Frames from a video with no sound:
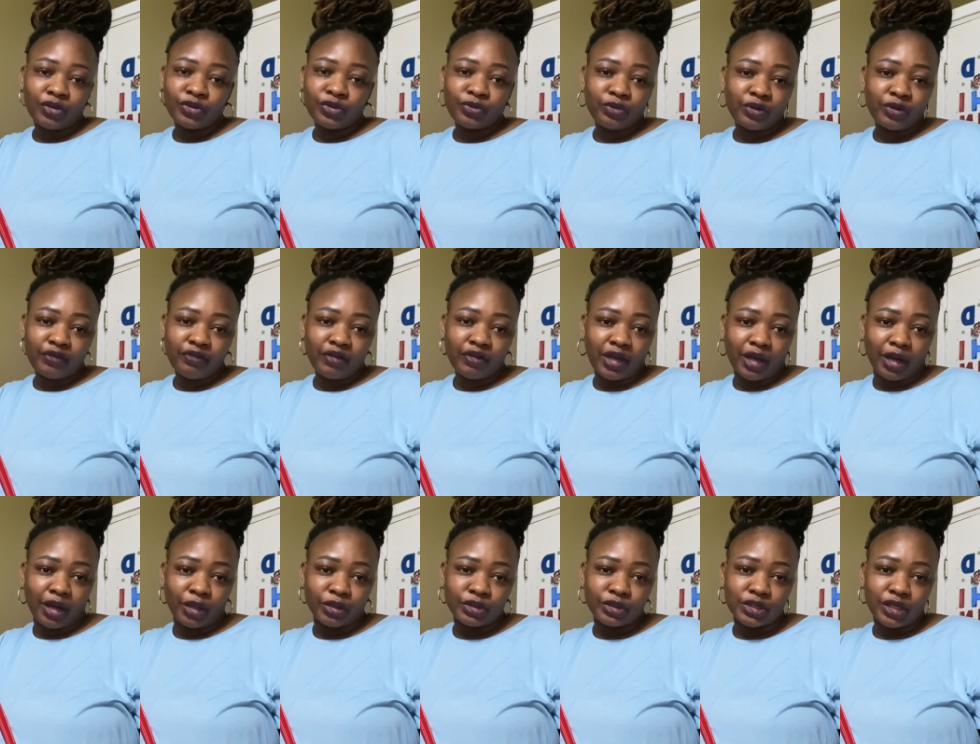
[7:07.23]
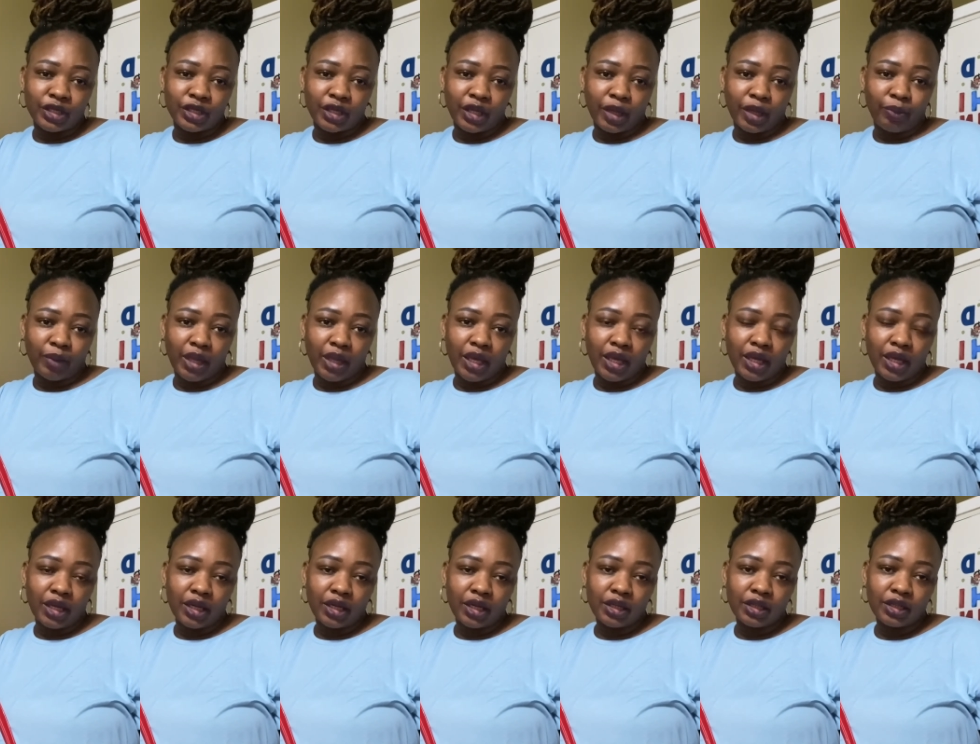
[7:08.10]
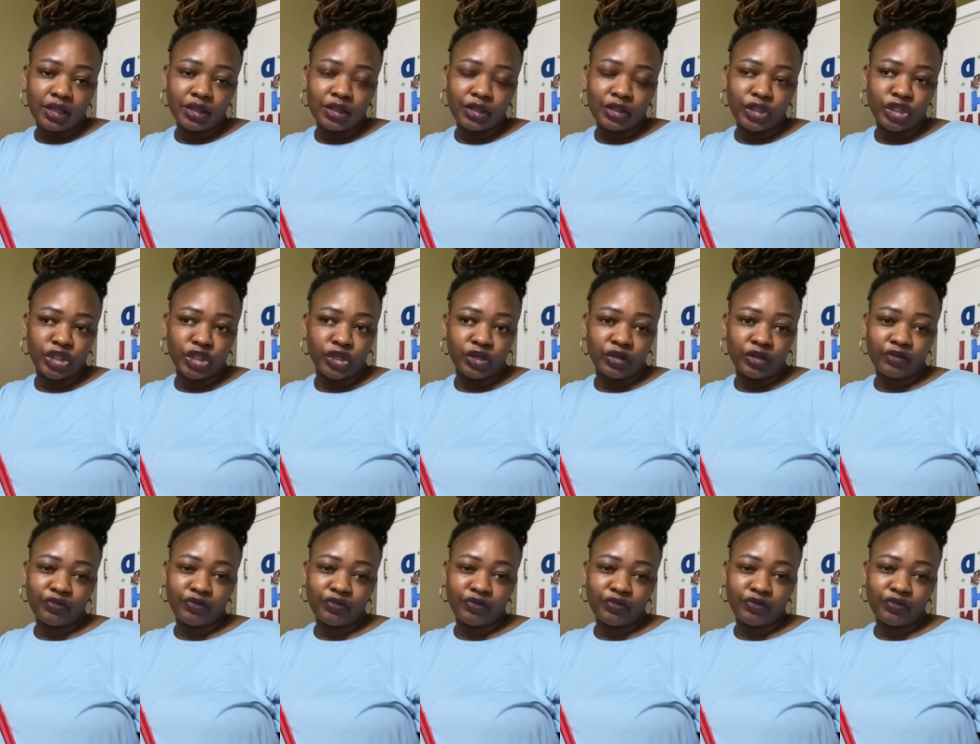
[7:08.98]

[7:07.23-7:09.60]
$25 ain't that bad. You know,